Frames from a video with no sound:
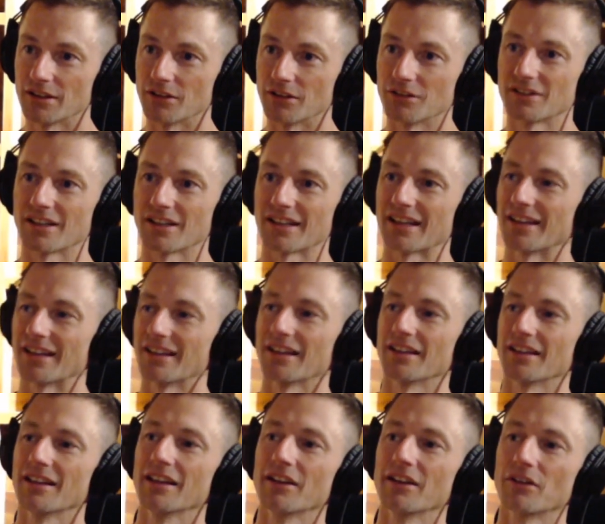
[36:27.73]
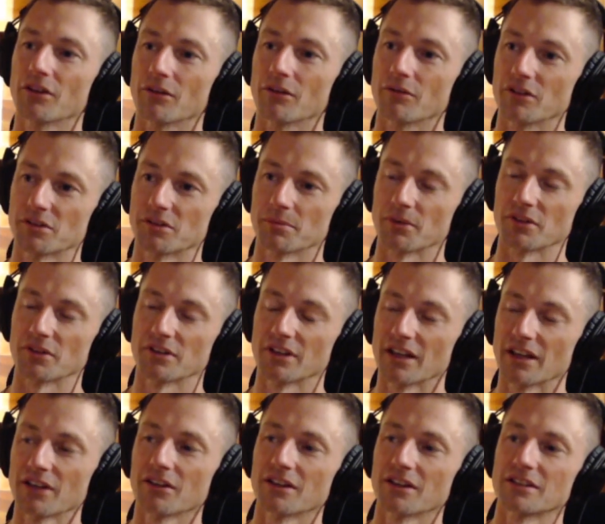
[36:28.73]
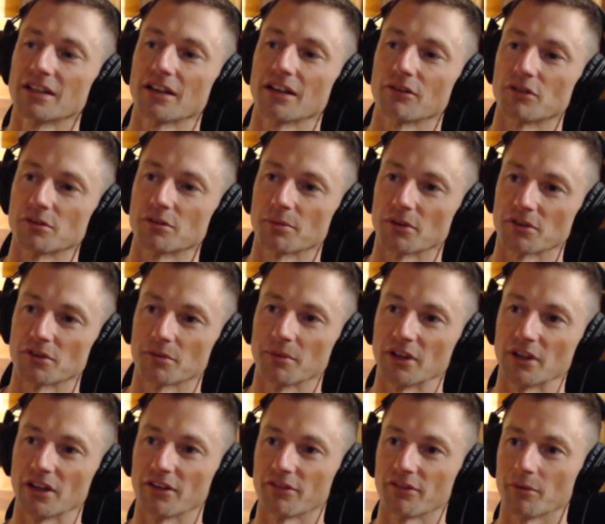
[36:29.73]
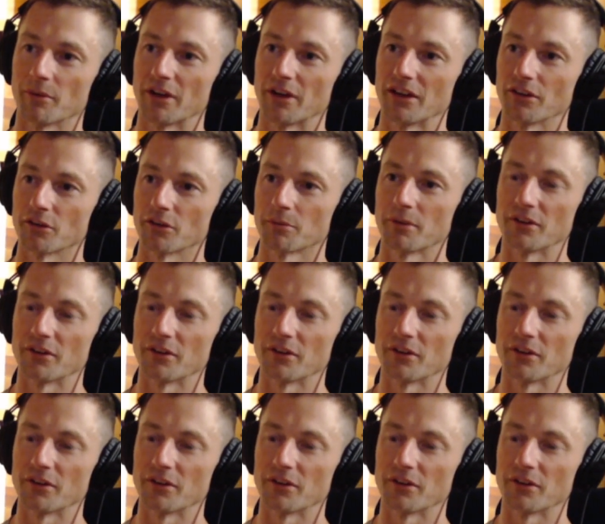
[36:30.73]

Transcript: It's okay that they're going to take responsibility for my health.